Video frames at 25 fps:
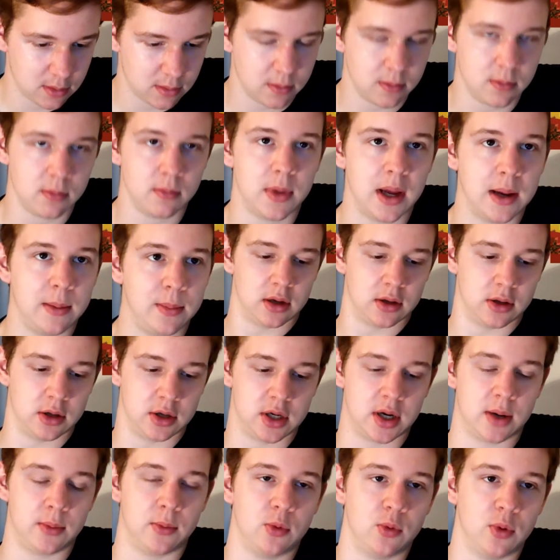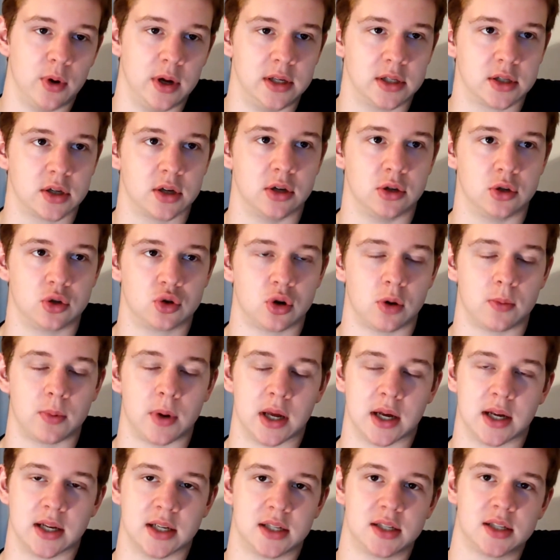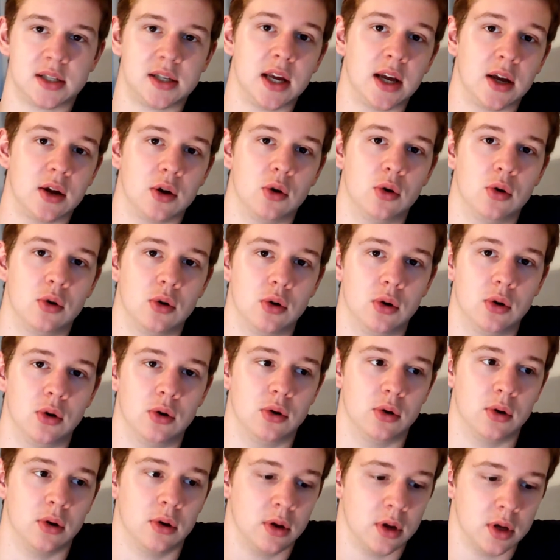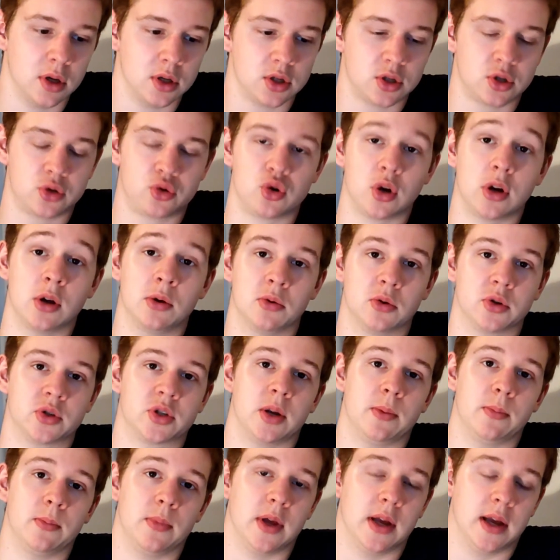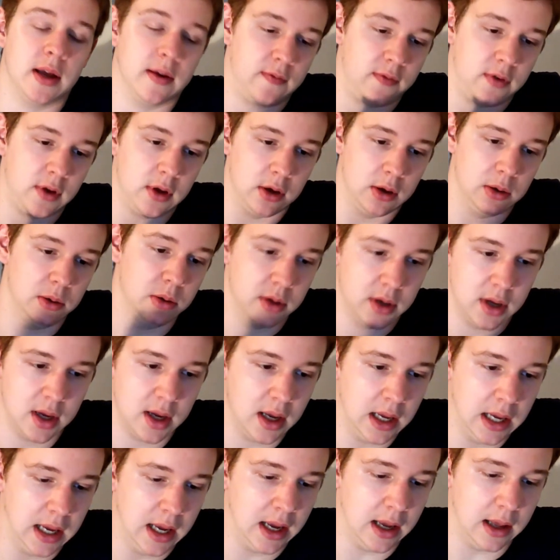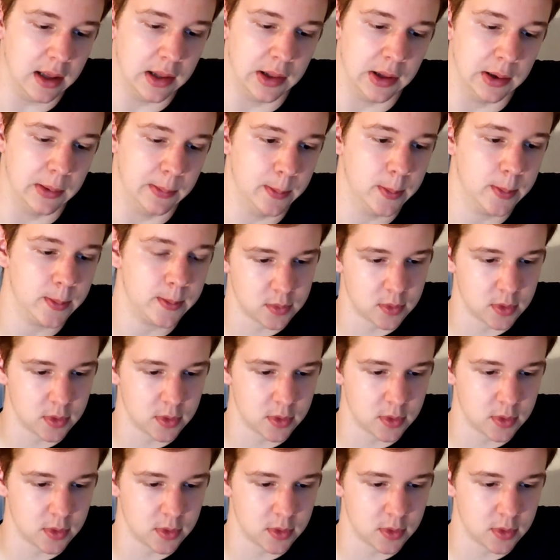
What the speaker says: Maybe the tumbleweeds could drop like a stick or string or something if you hit them.